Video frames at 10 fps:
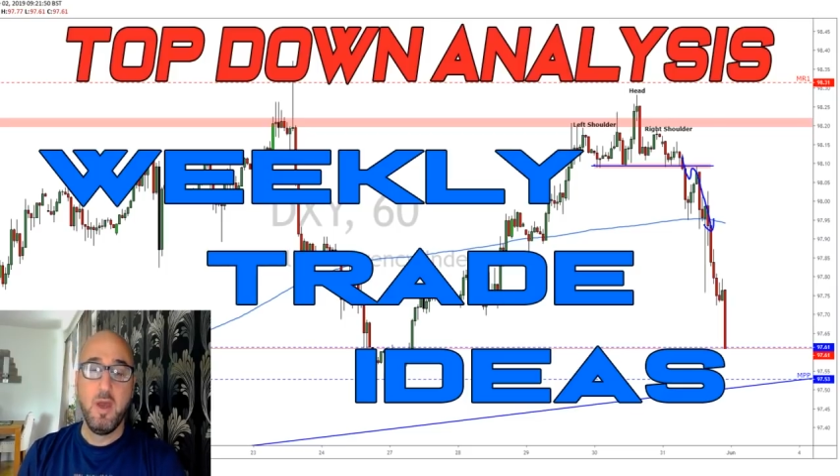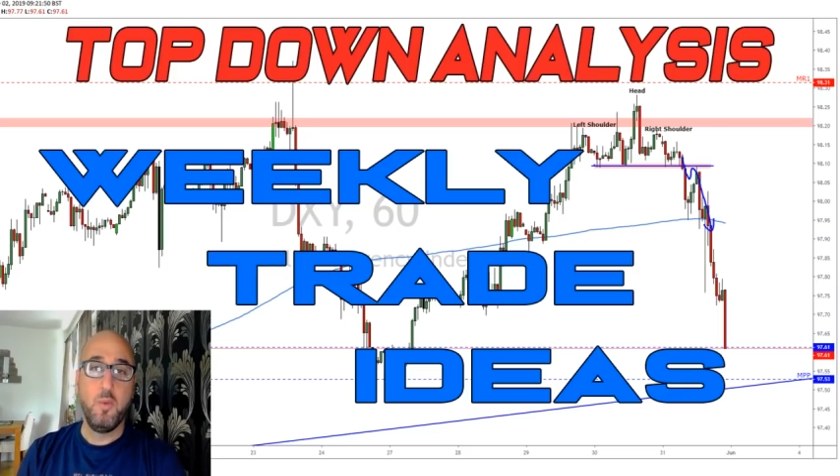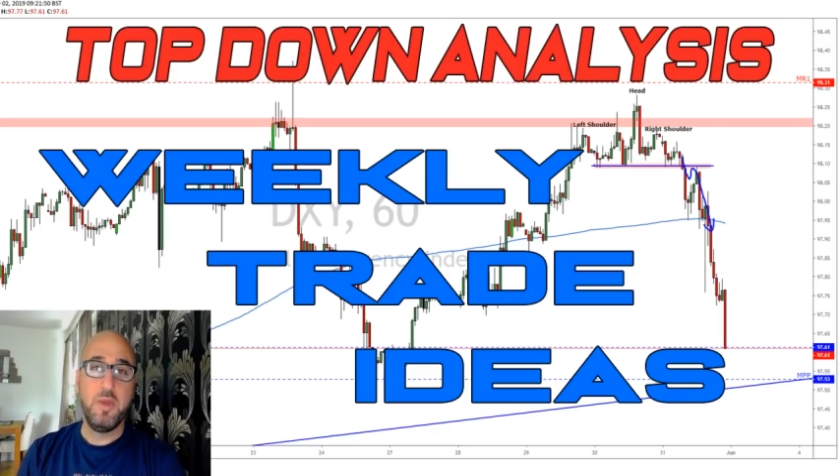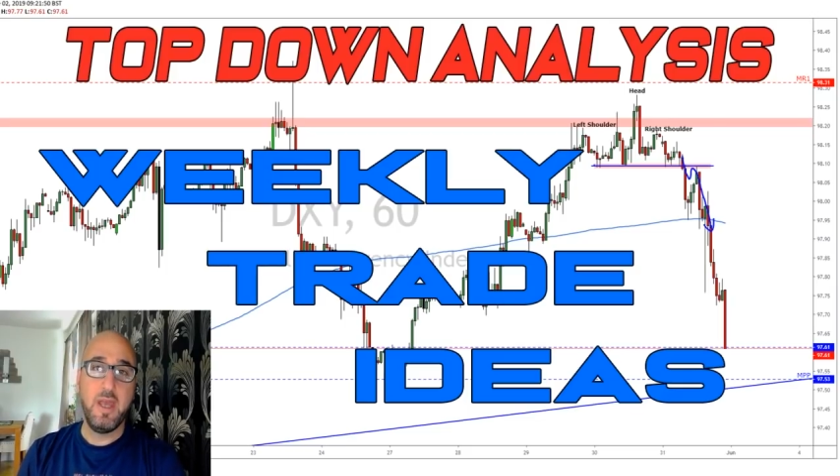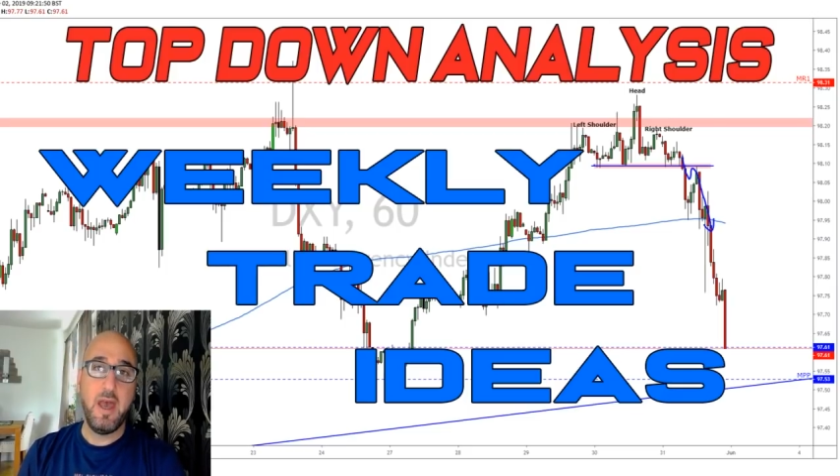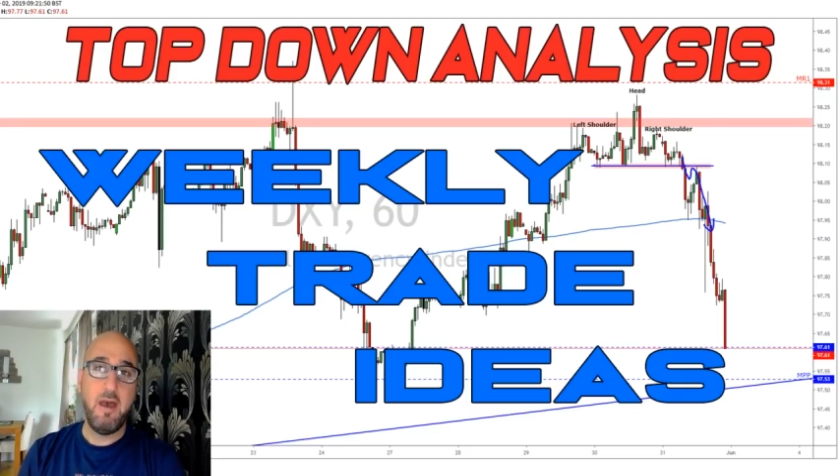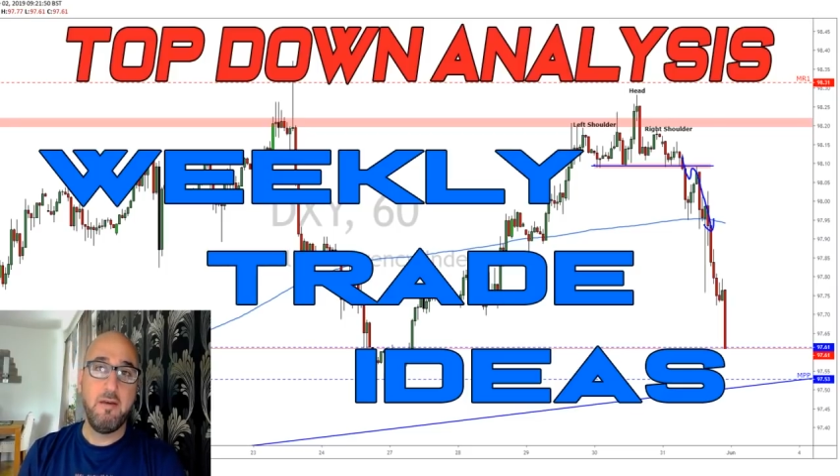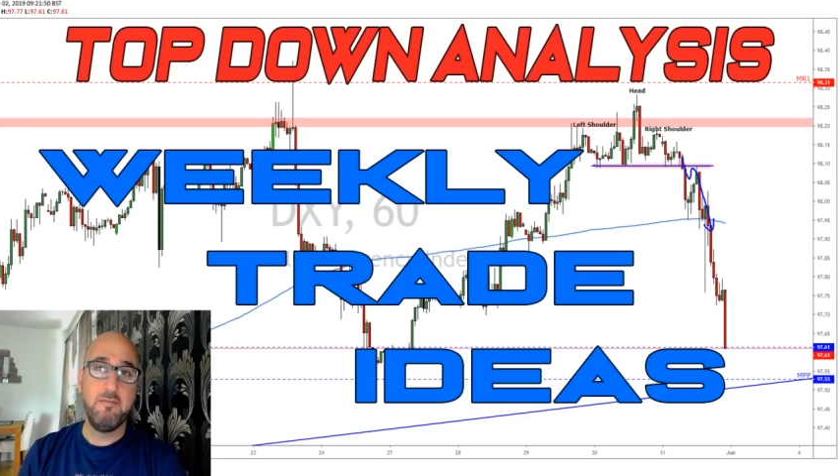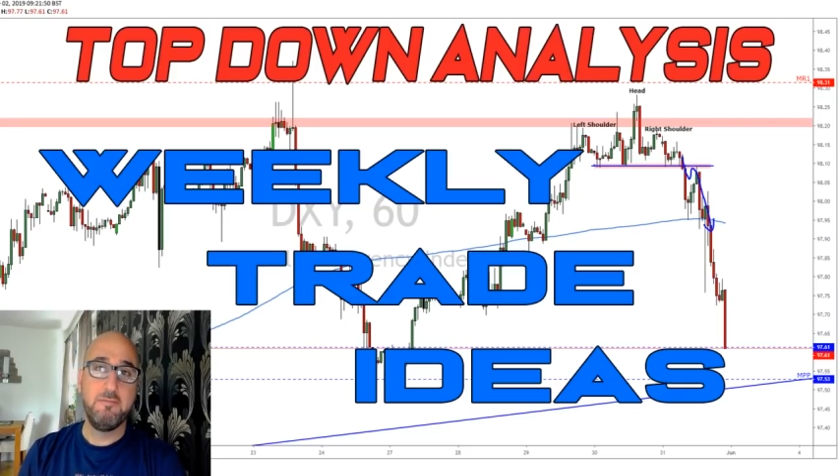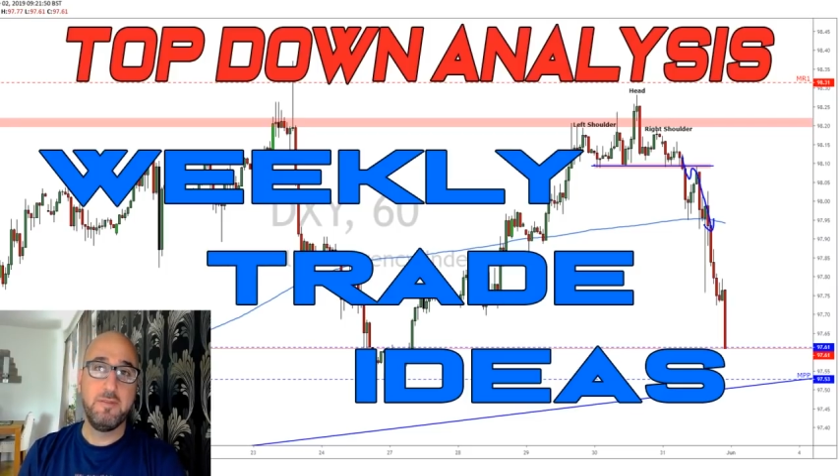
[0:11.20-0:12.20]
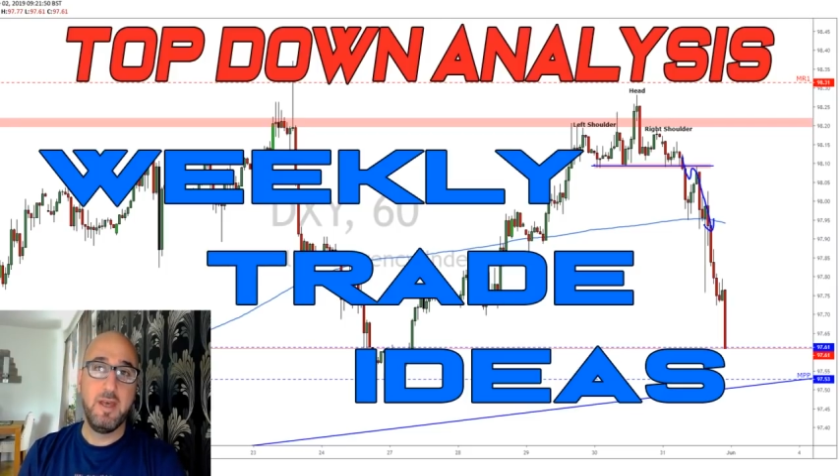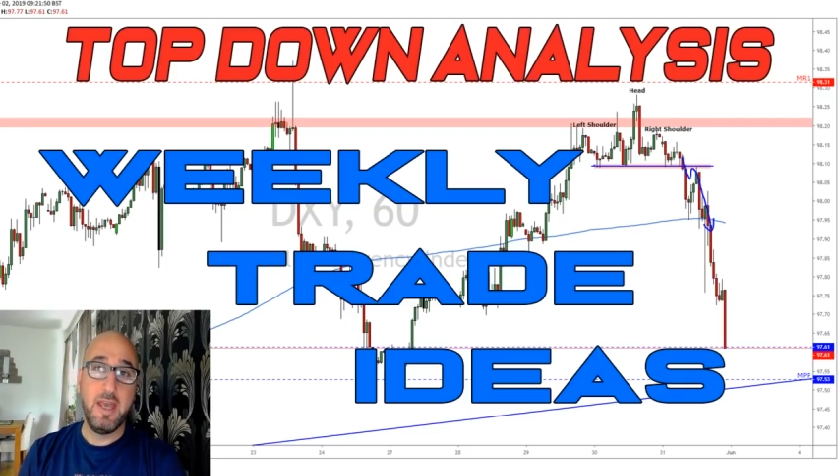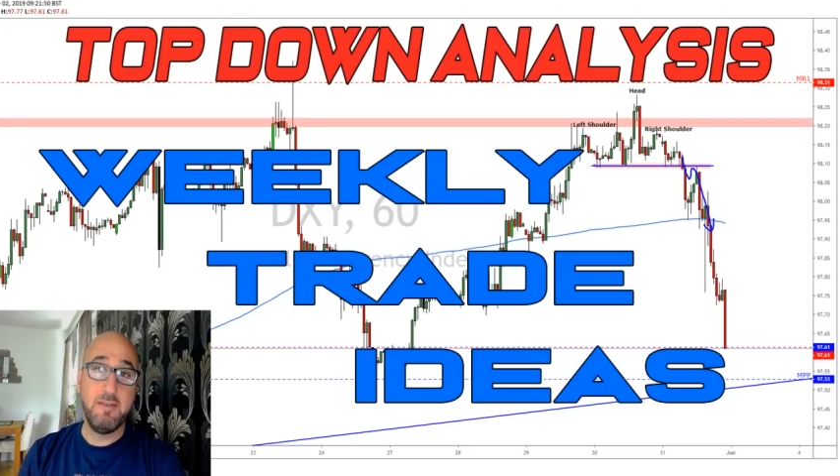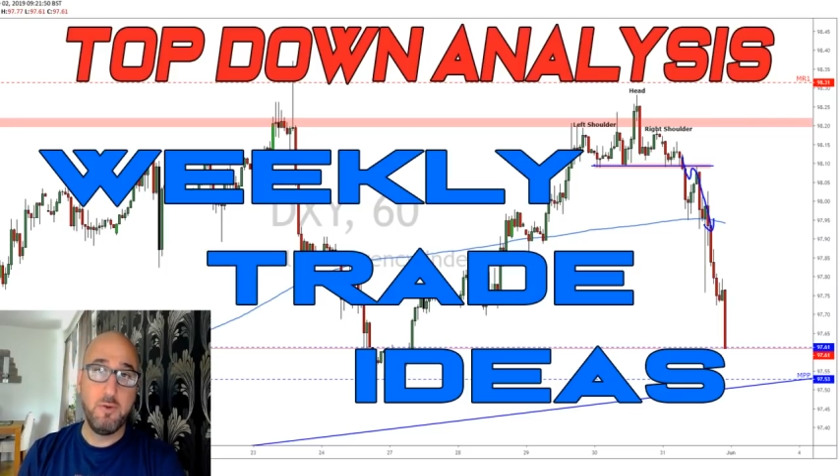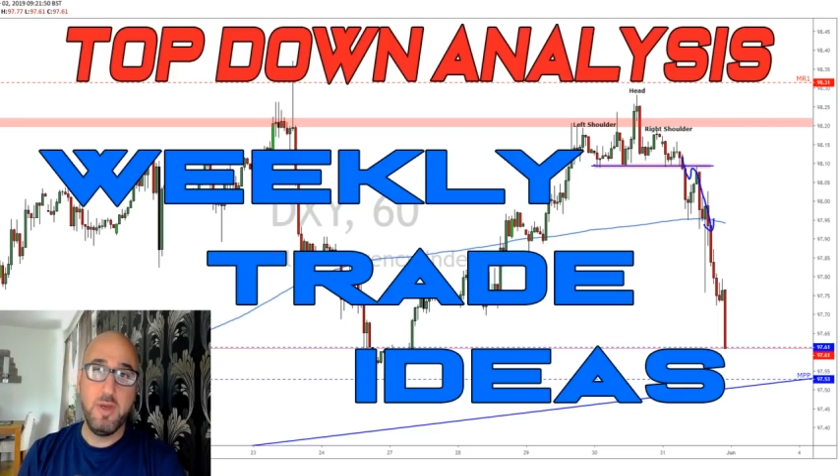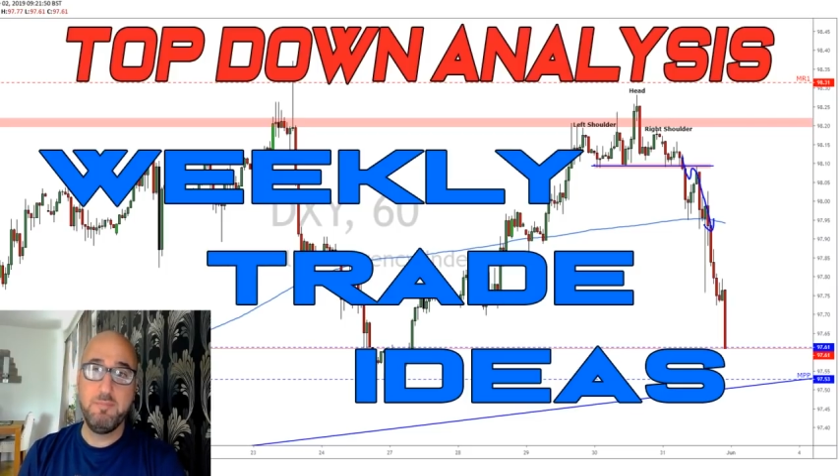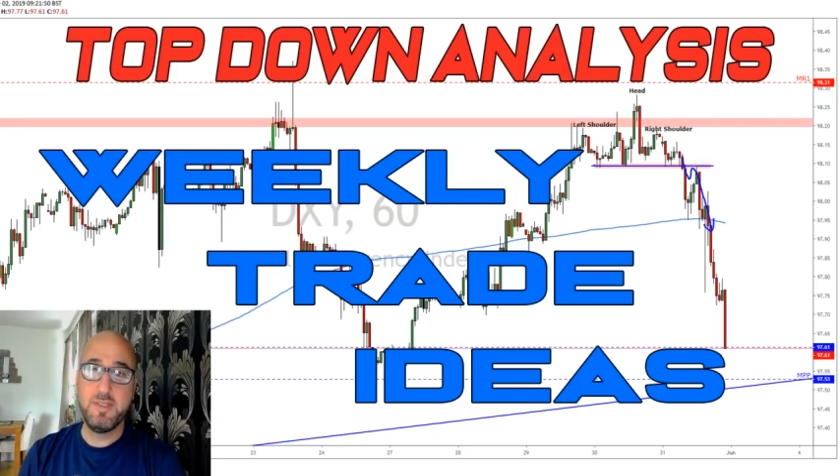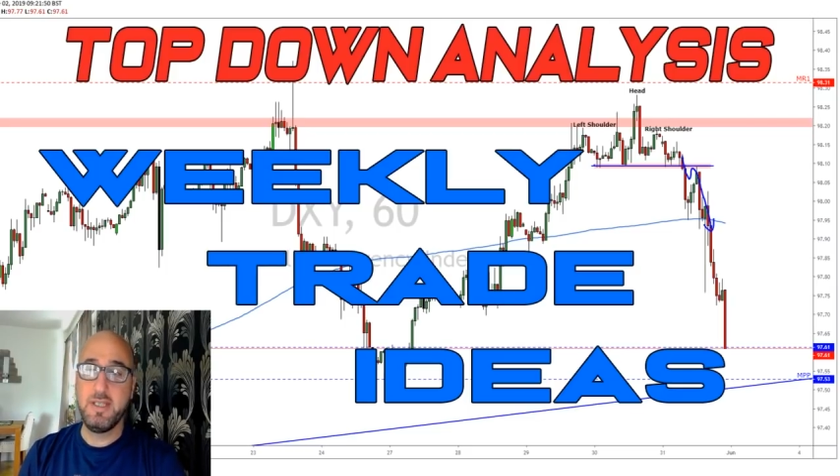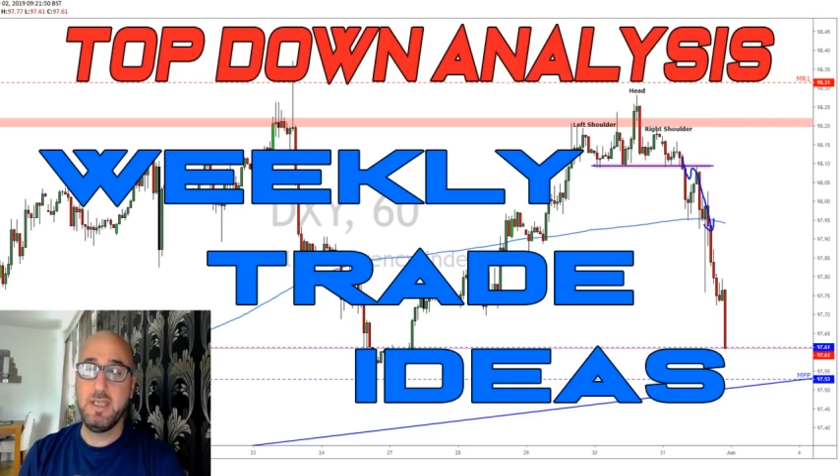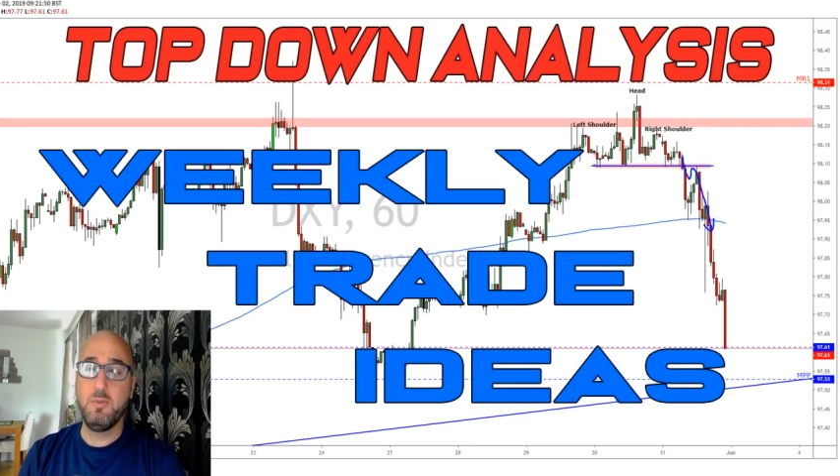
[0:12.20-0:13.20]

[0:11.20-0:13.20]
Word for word: We have uh, FOMC,